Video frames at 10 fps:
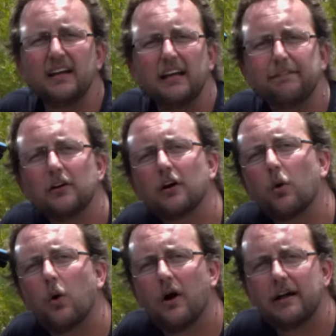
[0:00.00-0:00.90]
If you're not
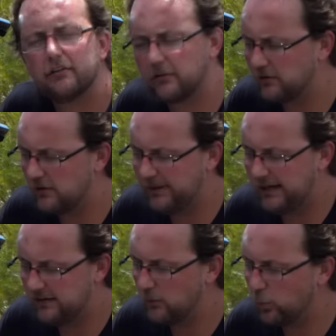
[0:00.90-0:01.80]
quite sure
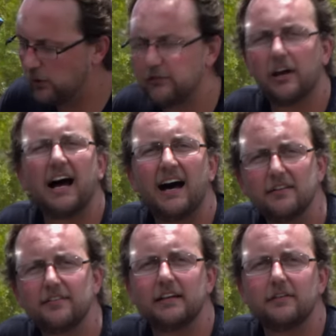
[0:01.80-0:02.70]
about which
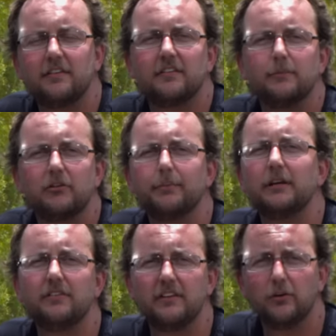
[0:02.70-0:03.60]
harnessing system you should
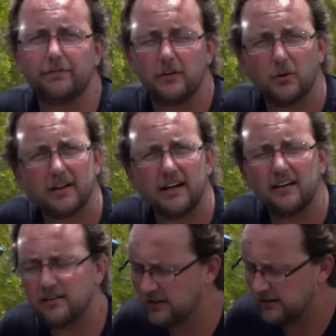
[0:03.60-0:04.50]
be using for your
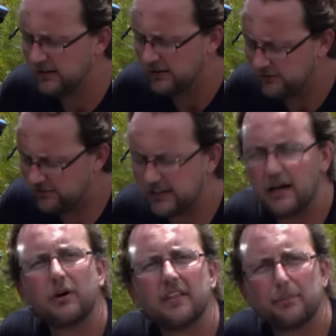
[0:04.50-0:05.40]
car, check
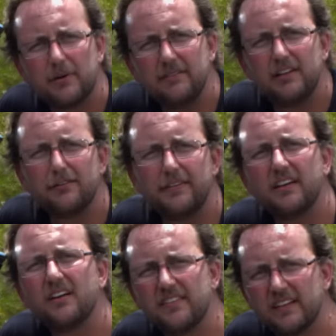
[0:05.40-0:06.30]
out one of the previous
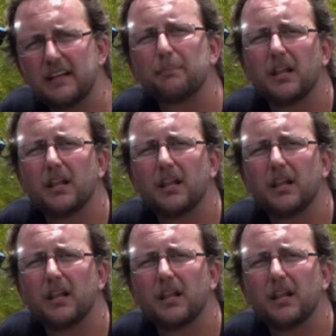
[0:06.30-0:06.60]
videos in the link